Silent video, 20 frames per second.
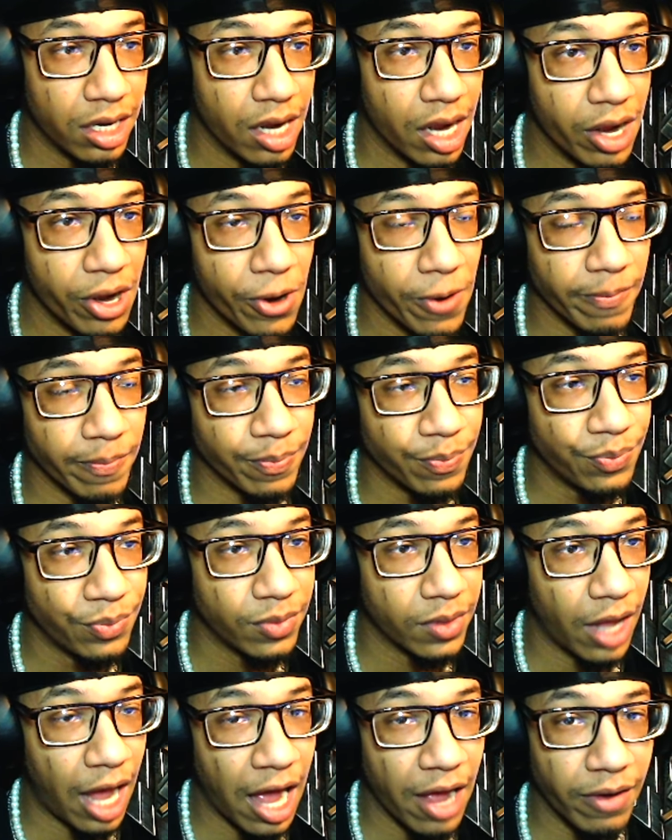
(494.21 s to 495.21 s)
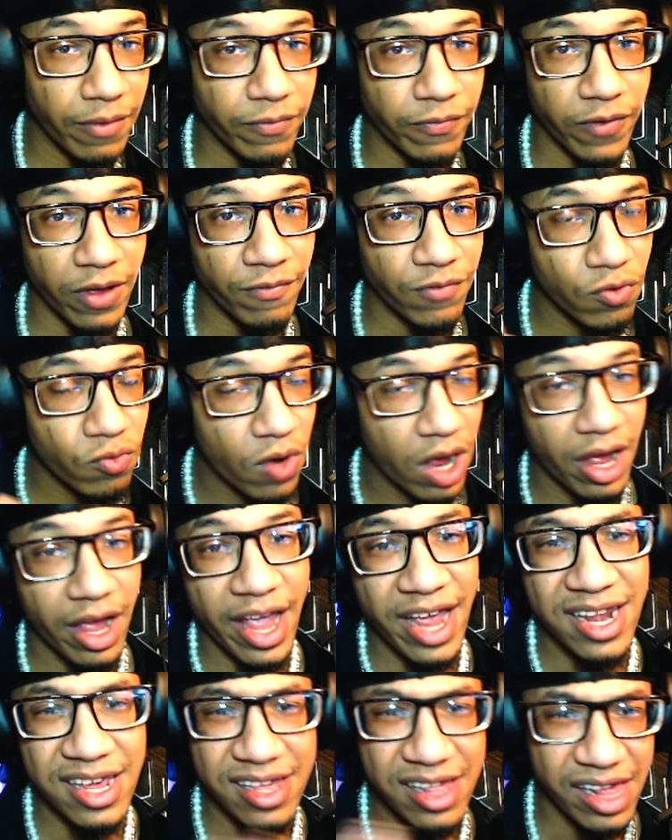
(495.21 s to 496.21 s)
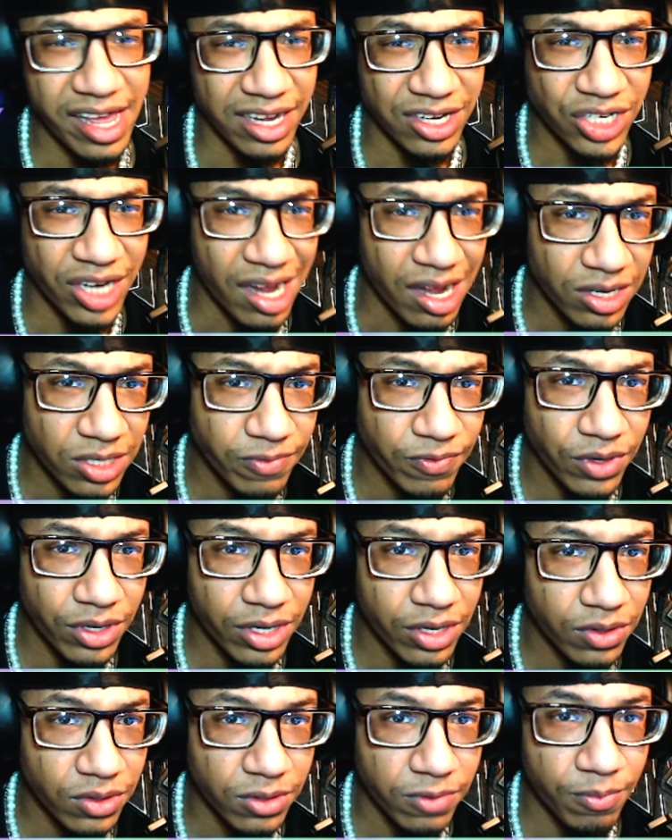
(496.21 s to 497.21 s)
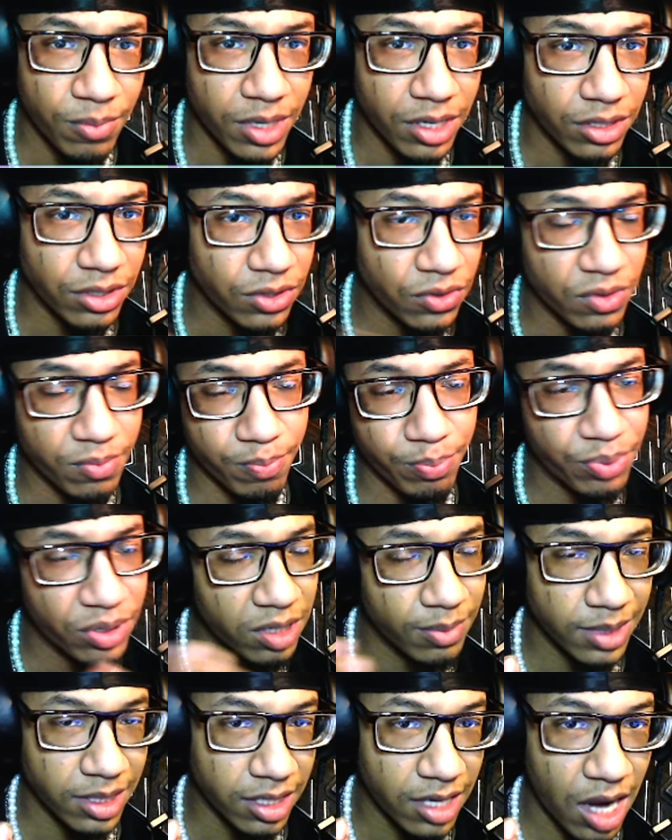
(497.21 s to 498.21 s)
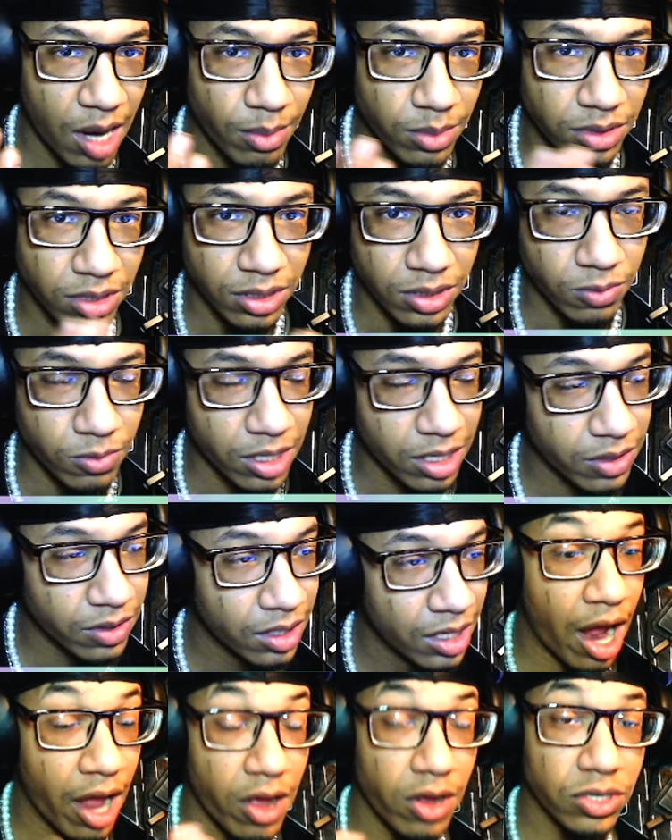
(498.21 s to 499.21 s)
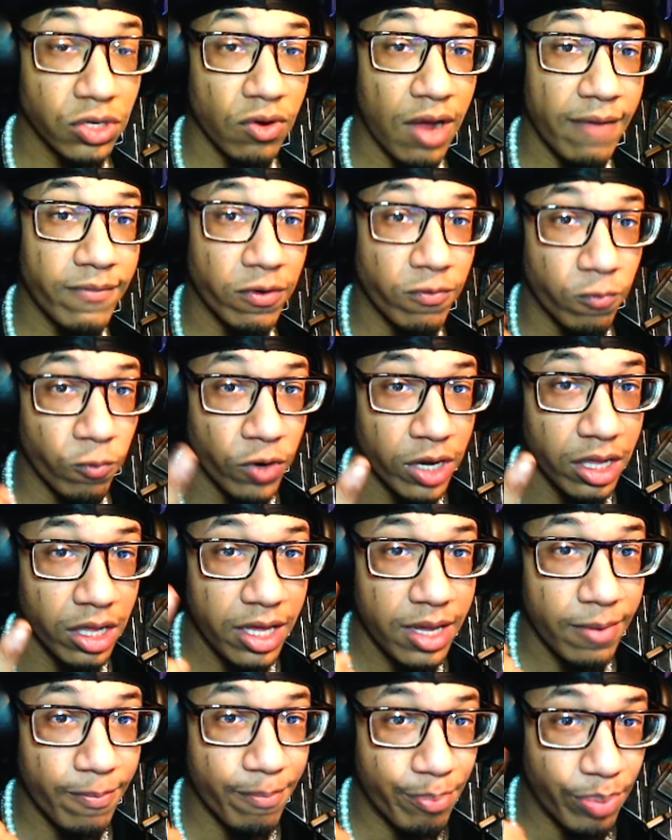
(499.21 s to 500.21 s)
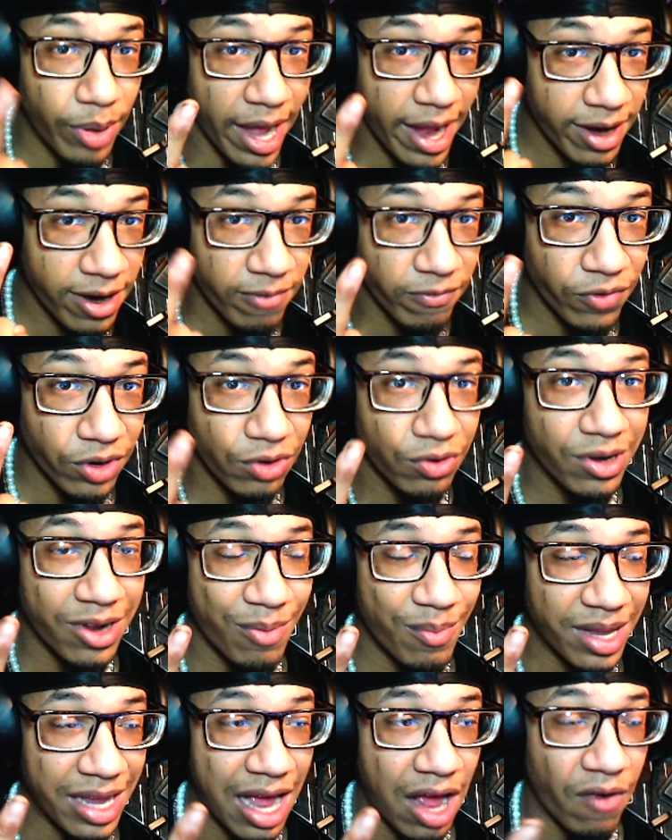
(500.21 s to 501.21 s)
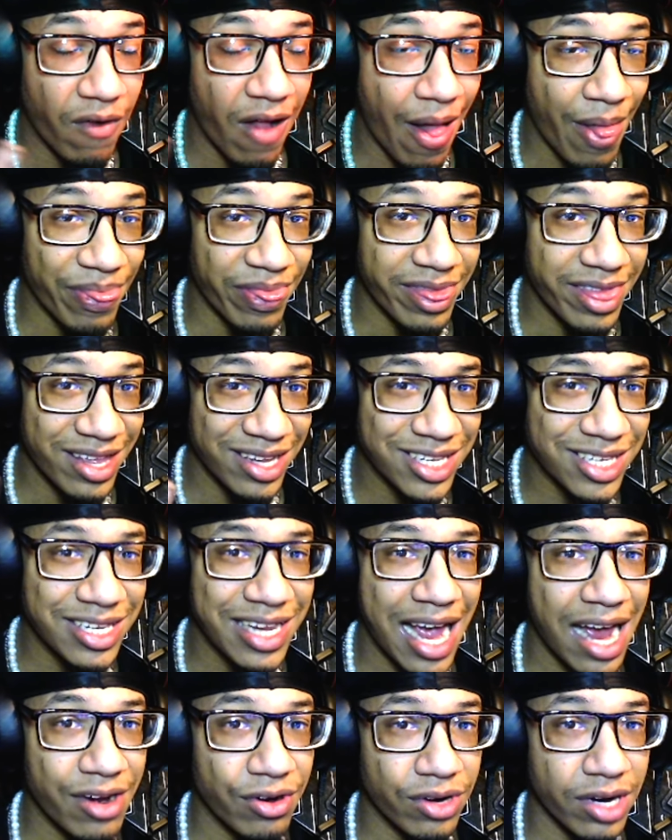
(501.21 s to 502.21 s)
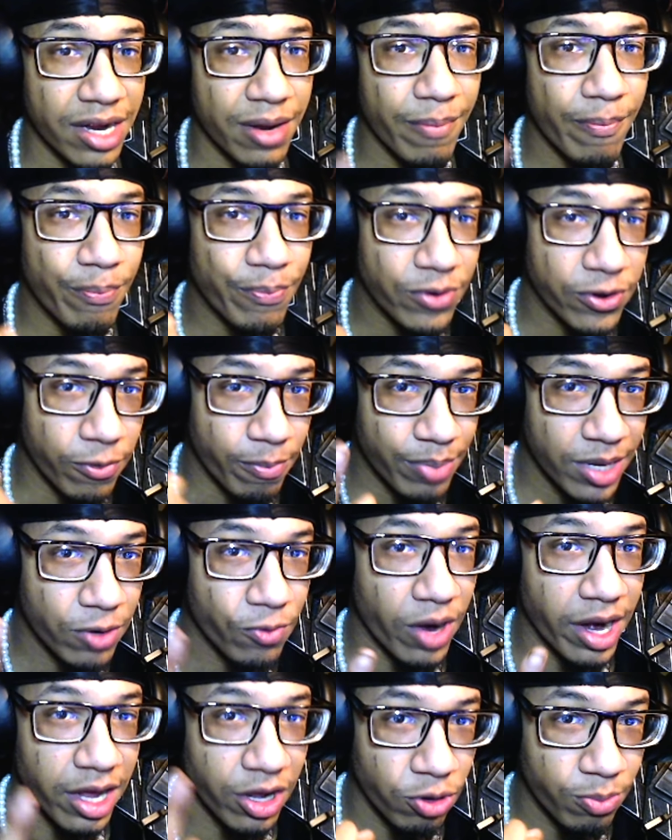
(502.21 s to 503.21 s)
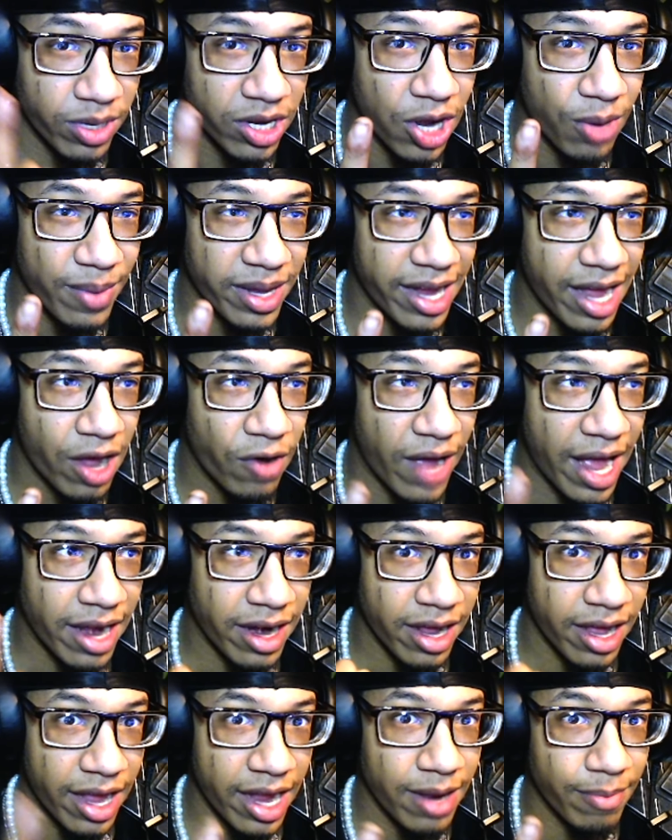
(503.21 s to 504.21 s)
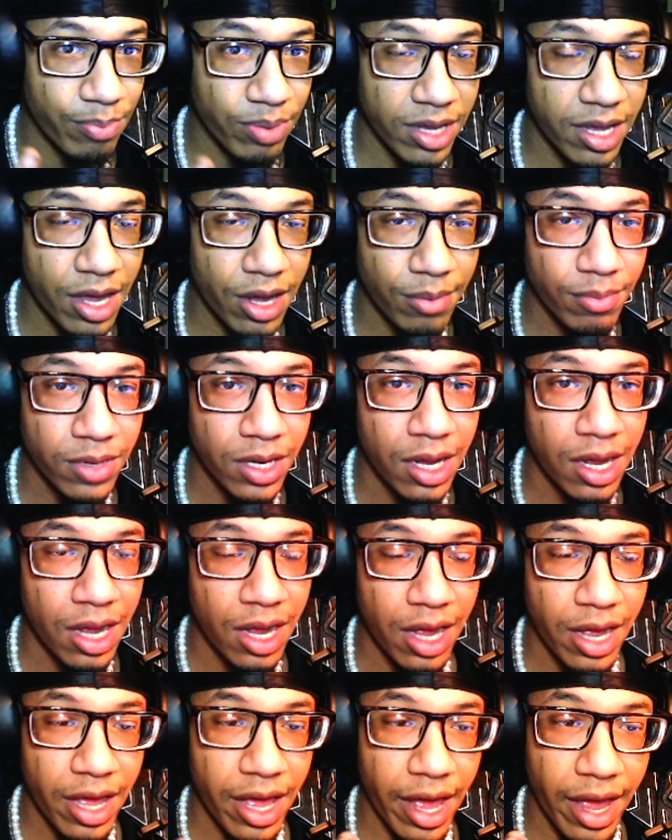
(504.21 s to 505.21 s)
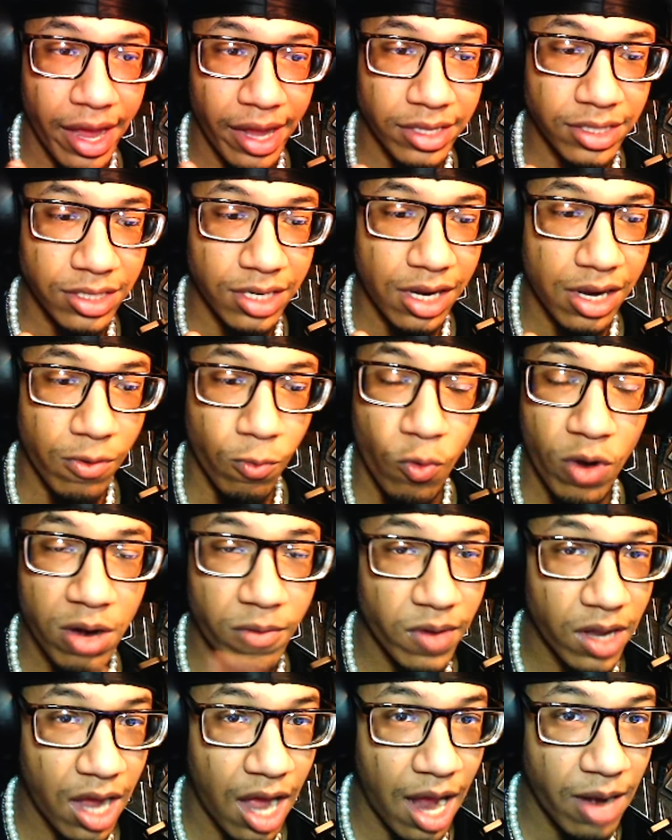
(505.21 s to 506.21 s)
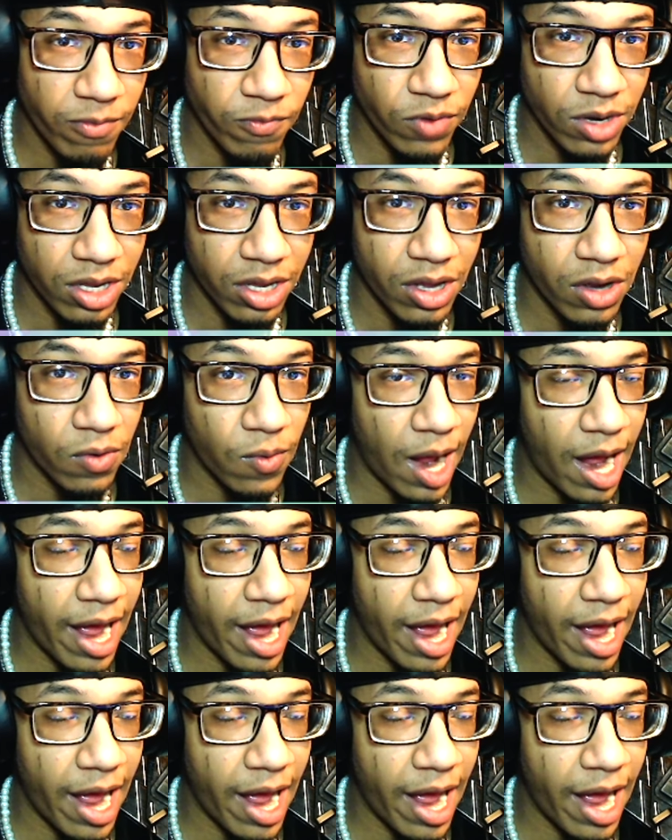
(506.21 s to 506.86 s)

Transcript: um I have, if you want any like challenge videos for me to do, put them in the comments as well. I also have a really banger video coming out on this Saturday, so be ready. It'll be coming out at eight p m It's a one of a kind video.